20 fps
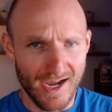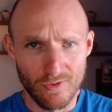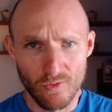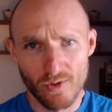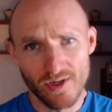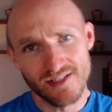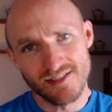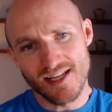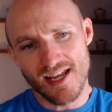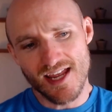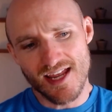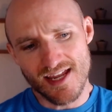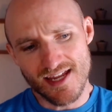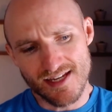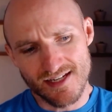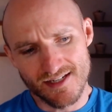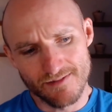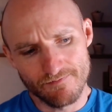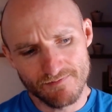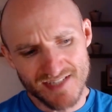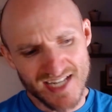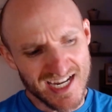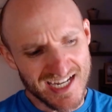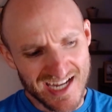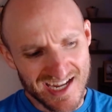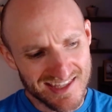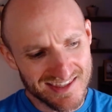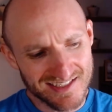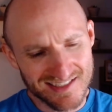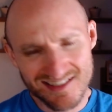I was a tech
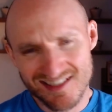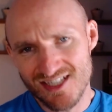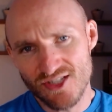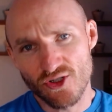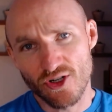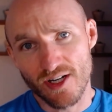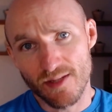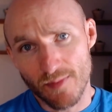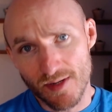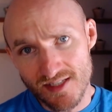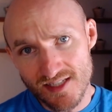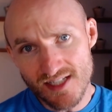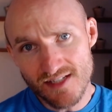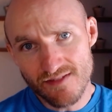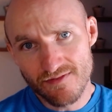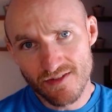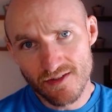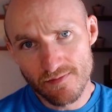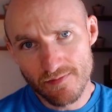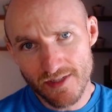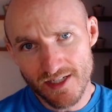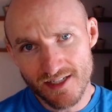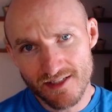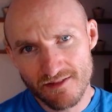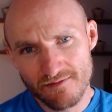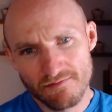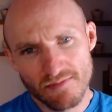ethics teacher at MIT for a bit,